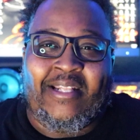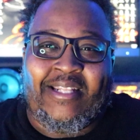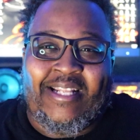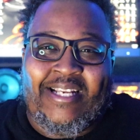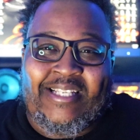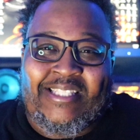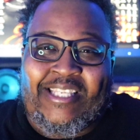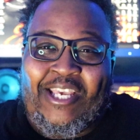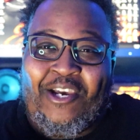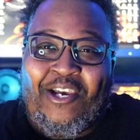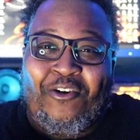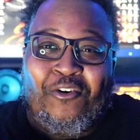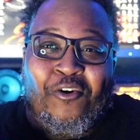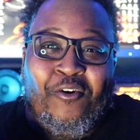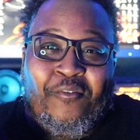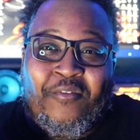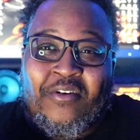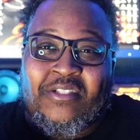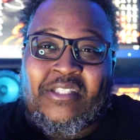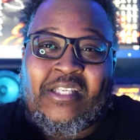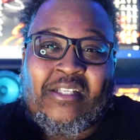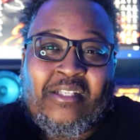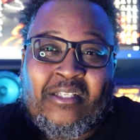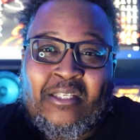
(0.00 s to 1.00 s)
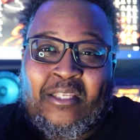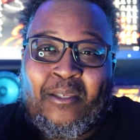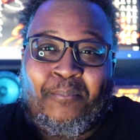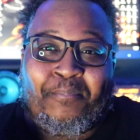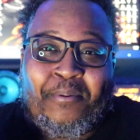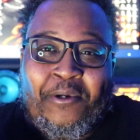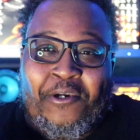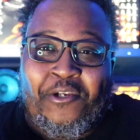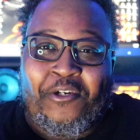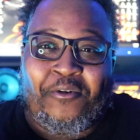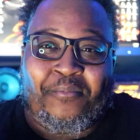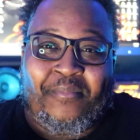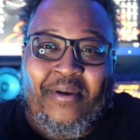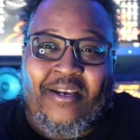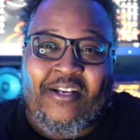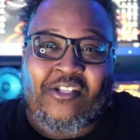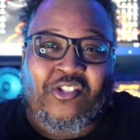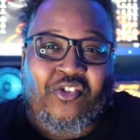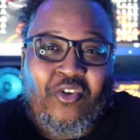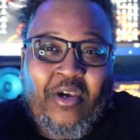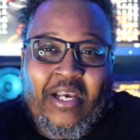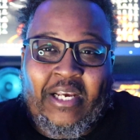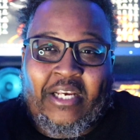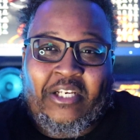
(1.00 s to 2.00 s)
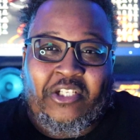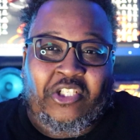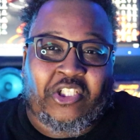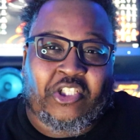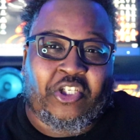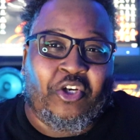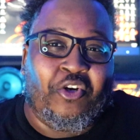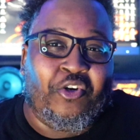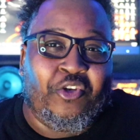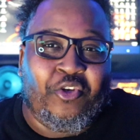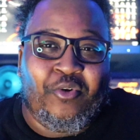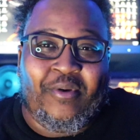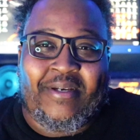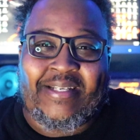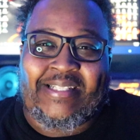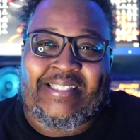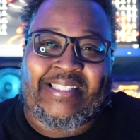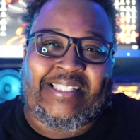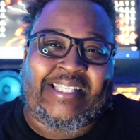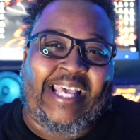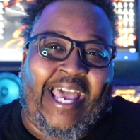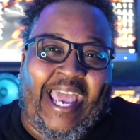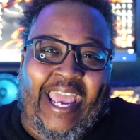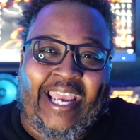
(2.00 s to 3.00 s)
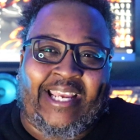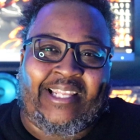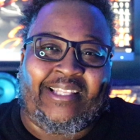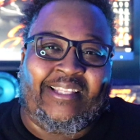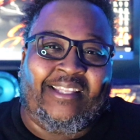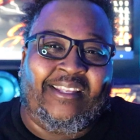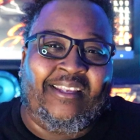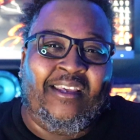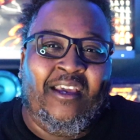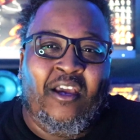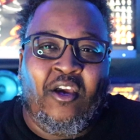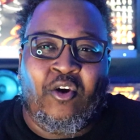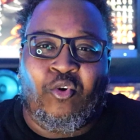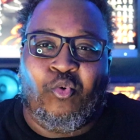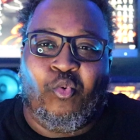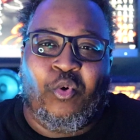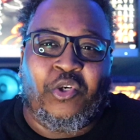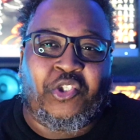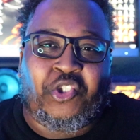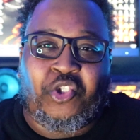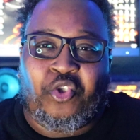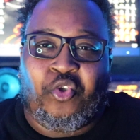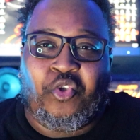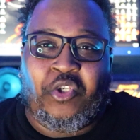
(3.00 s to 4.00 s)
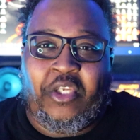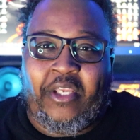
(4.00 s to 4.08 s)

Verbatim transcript: Let's head over to the computer, man, so I can show you exactly what you